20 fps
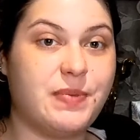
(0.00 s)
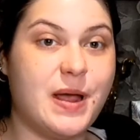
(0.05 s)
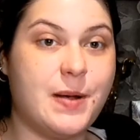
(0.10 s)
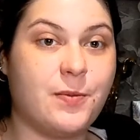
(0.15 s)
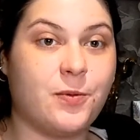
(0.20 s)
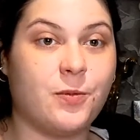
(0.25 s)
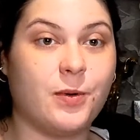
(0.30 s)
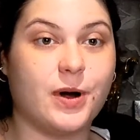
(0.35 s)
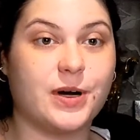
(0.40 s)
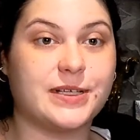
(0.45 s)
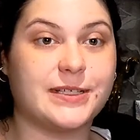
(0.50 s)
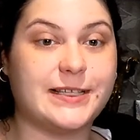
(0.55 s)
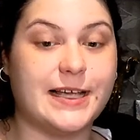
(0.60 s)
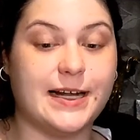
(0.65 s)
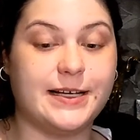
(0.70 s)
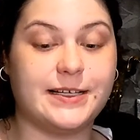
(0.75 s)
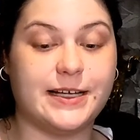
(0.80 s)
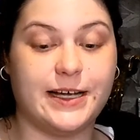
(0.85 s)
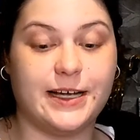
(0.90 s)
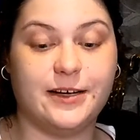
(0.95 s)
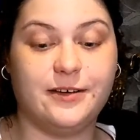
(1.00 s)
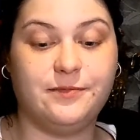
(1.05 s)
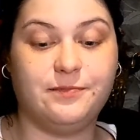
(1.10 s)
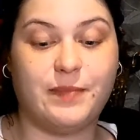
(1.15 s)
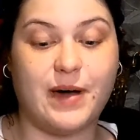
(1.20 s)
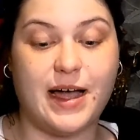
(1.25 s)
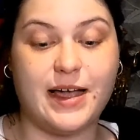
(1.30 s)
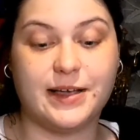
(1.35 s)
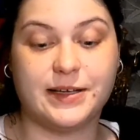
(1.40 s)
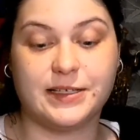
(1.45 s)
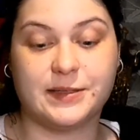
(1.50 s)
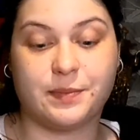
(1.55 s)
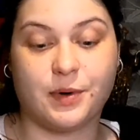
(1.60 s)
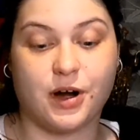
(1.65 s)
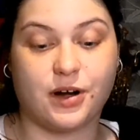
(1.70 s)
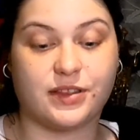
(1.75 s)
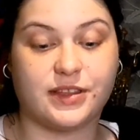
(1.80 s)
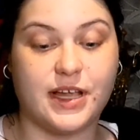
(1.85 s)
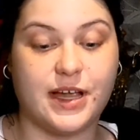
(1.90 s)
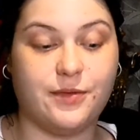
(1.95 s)
paperwork sent in by his
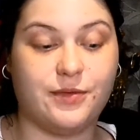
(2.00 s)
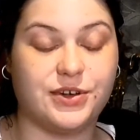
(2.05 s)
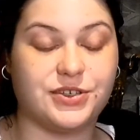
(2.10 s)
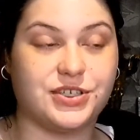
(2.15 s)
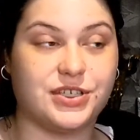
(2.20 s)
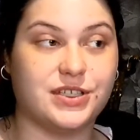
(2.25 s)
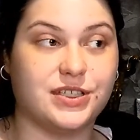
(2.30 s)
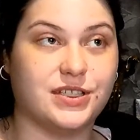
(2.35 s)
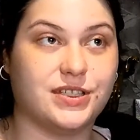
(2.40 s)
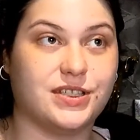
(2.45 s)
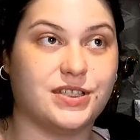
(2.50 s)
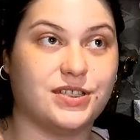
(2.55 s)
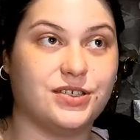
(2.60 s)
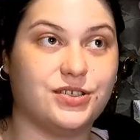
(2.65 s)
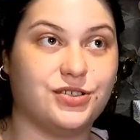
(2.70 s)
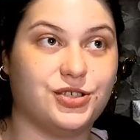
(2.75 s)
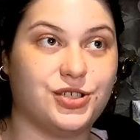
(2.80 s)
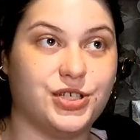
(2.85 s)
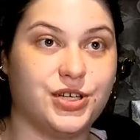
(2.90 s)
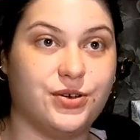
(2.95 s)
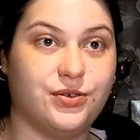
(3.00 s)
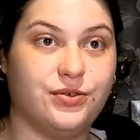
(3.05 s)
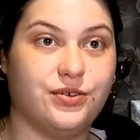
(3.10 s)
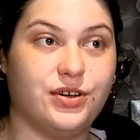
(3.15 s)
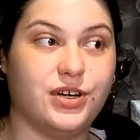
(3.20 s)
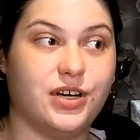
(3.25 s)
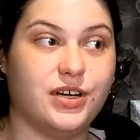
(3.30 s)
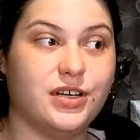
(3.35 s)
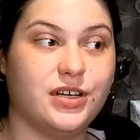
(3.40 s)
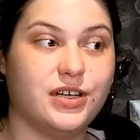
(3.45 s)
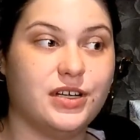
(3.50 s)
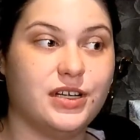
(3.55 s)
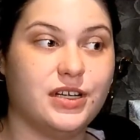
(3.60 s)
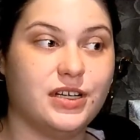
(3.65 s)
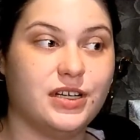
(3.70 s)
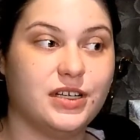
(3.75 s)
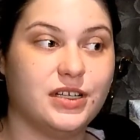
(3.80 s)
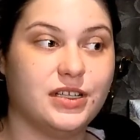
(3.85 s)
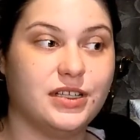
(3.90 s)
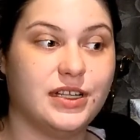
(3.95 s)
birthday, which is June
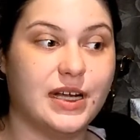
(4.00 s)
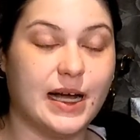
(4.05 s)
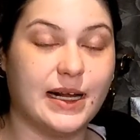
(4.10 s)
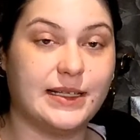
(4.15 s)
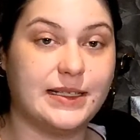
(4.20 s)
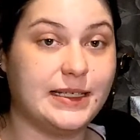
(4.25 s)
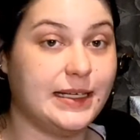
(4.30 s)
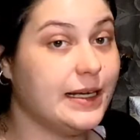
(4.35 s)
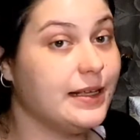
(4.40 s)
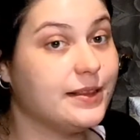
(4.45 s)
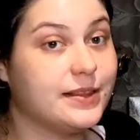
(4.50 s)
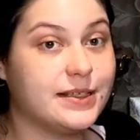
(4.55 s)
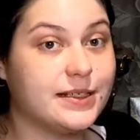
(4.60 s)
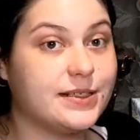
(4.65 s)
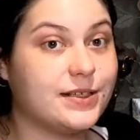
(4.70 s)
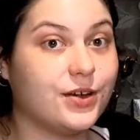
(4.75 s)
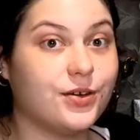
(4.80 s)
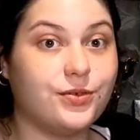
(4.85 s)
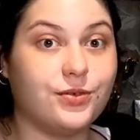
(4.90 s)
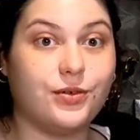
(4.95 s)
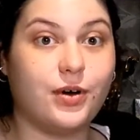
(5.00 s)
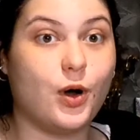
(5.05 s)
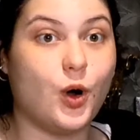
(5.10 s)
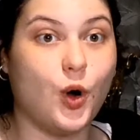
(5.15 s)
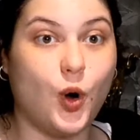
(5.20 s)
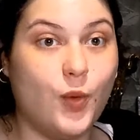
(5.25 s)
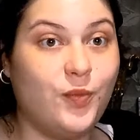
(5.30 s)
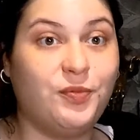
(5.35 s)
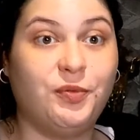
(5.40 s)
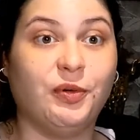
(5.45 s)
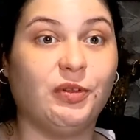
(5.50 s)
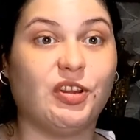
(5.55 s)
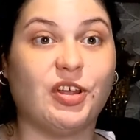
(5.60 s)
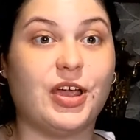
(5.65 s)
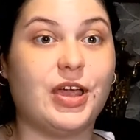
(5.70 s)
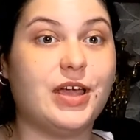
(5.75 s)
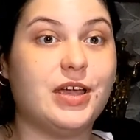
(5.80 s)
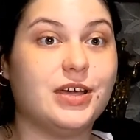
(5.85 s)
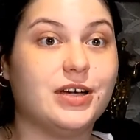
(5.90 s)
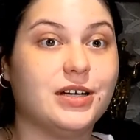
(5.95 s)
19th. So
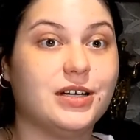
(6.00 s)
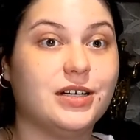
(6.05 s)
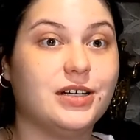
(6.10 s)
hopefully,